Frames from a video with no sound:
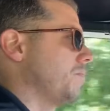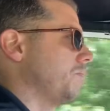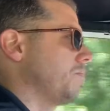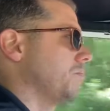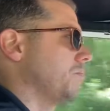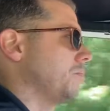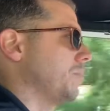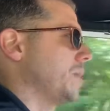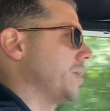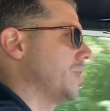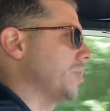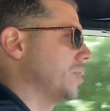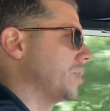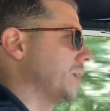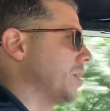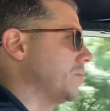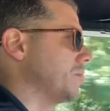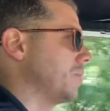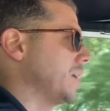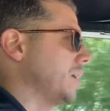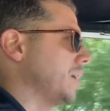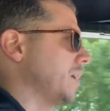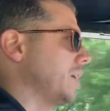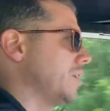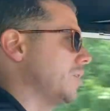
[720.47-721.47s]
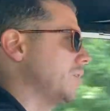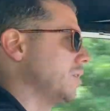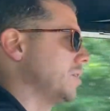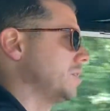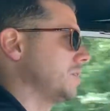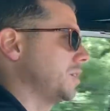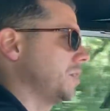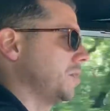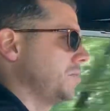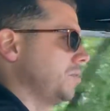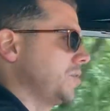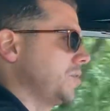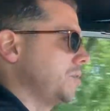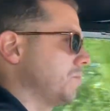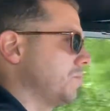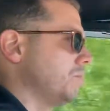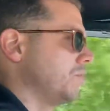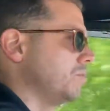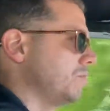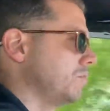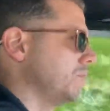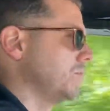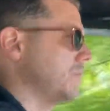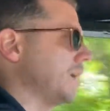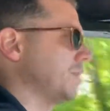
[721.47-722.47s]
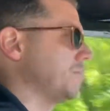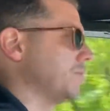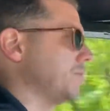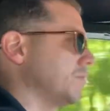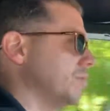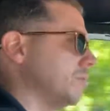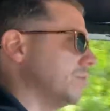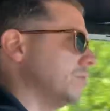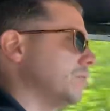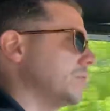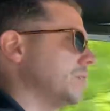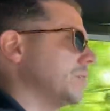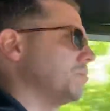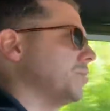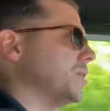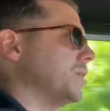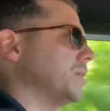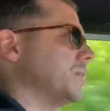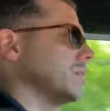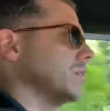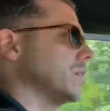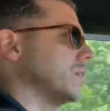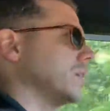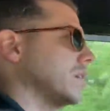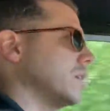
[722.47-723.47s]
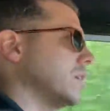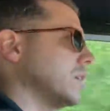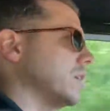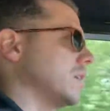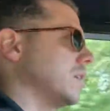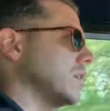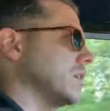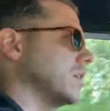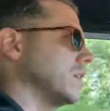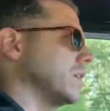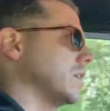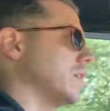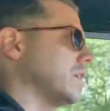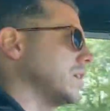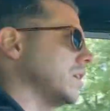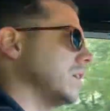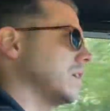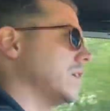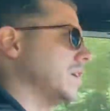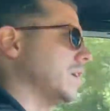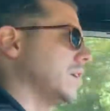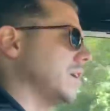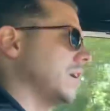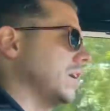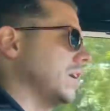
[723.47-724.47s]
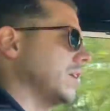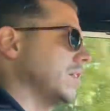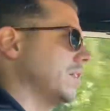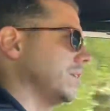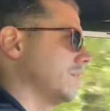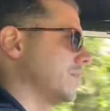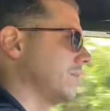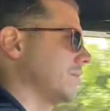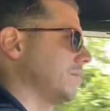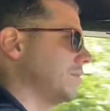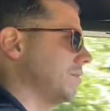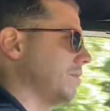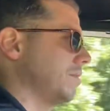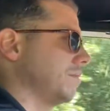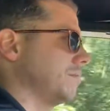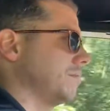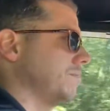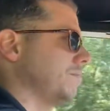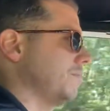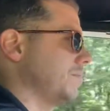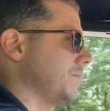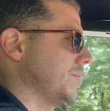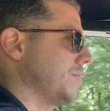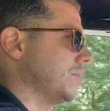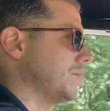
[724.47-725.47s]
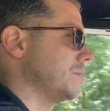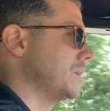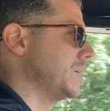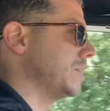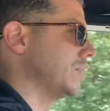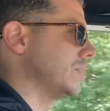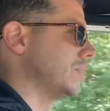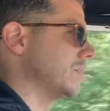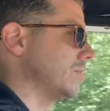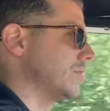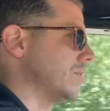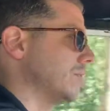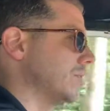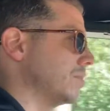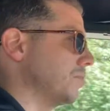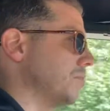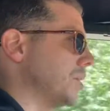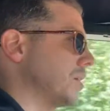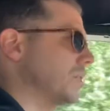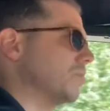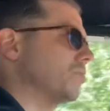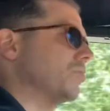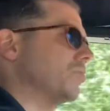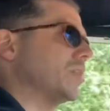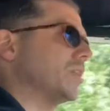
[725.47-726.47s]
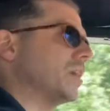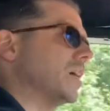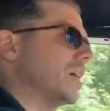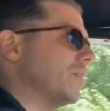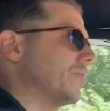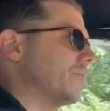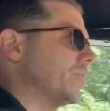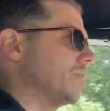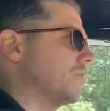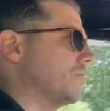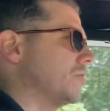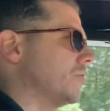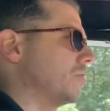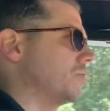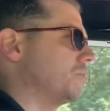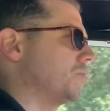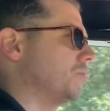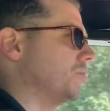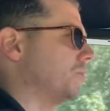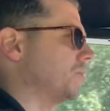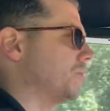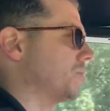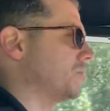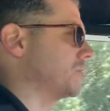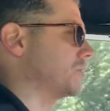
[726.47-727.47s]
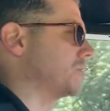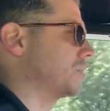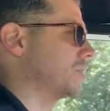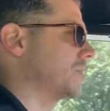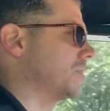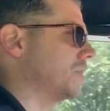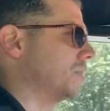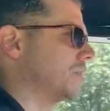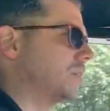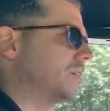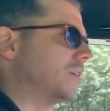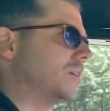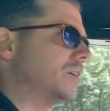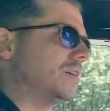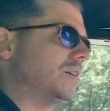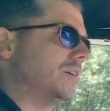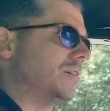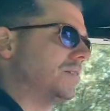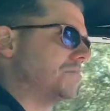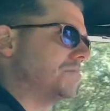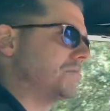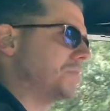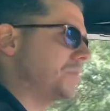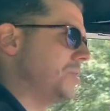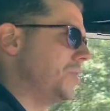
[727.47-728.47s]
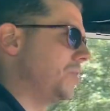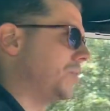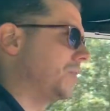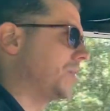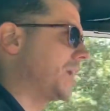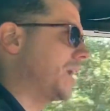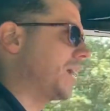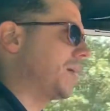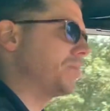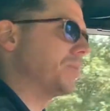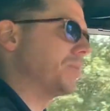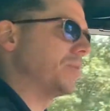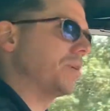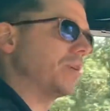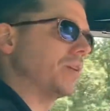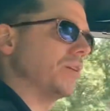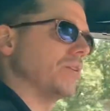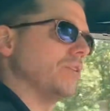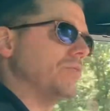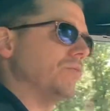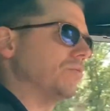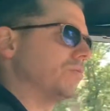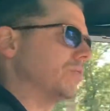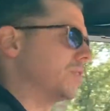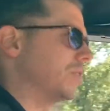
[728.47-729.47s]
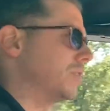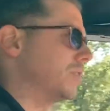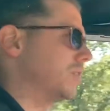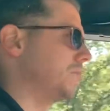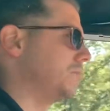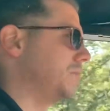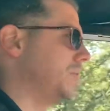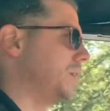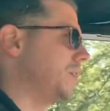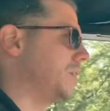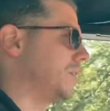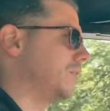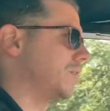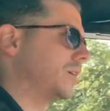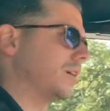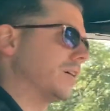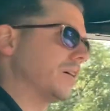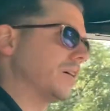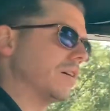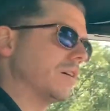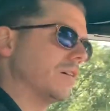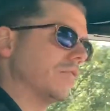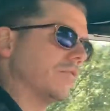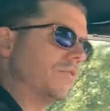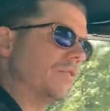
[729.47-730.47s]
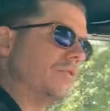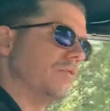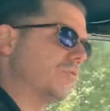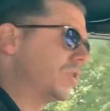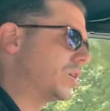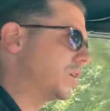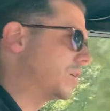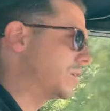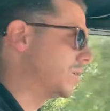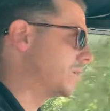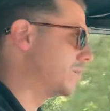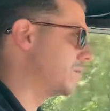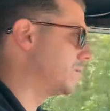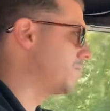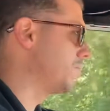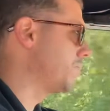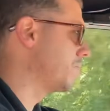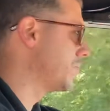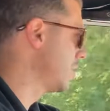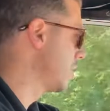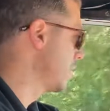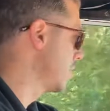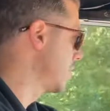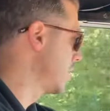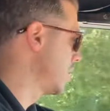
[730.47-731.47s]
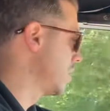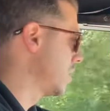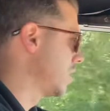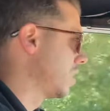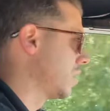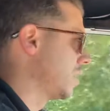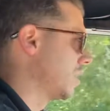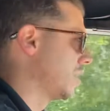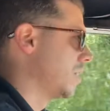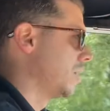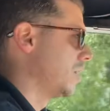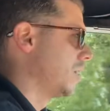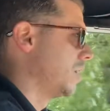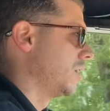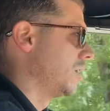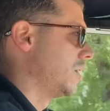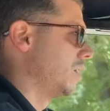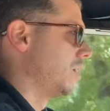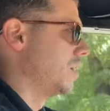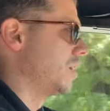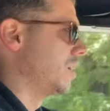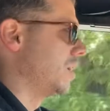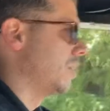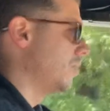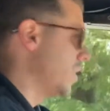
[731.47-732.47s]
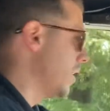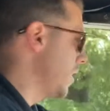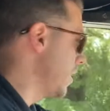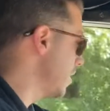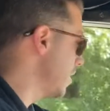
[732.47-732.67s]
minor cosmetic areas that can be improved? Absolutely, but this, to me, this is the best way to have a convertible. It's just, you can hop in and use it immediately however you want. All right,